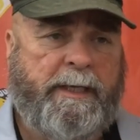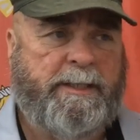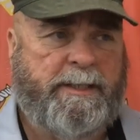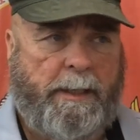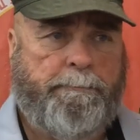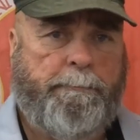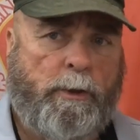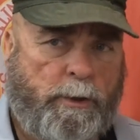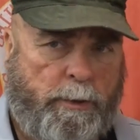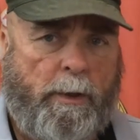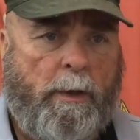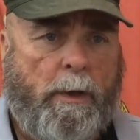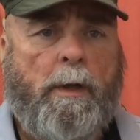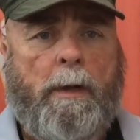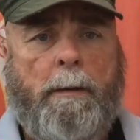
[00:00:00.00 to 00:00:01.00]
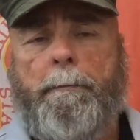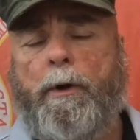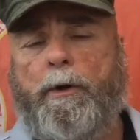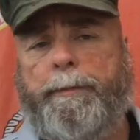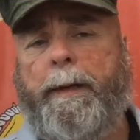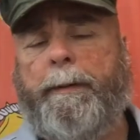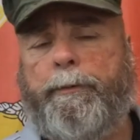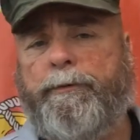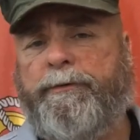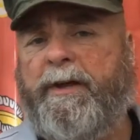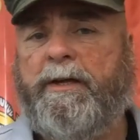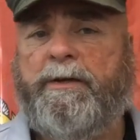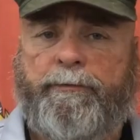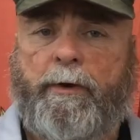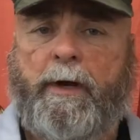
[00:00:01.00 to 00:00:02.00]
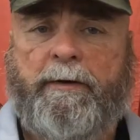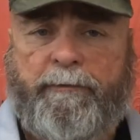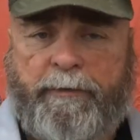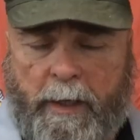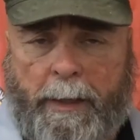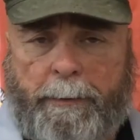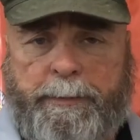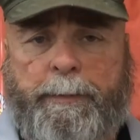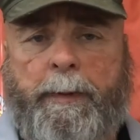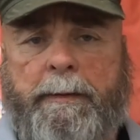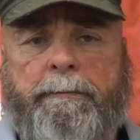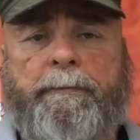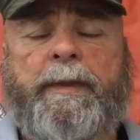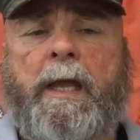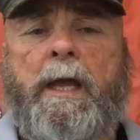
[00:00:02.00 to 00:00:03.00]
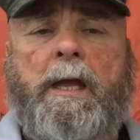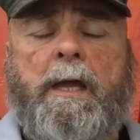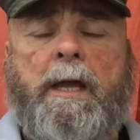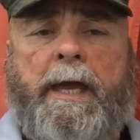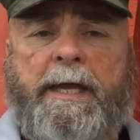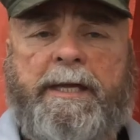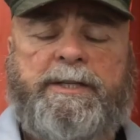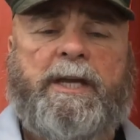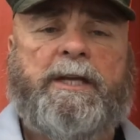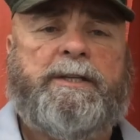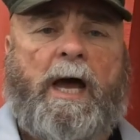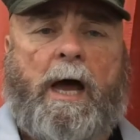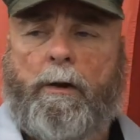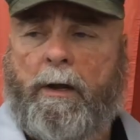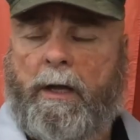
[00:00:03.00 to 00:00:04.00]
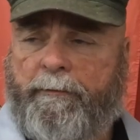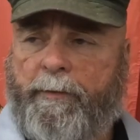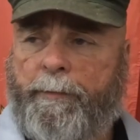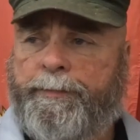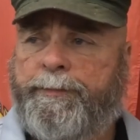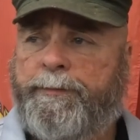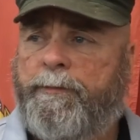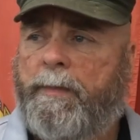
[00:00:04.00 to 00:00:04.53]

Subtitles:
He said most people says Frank Phillips, but he says all of them.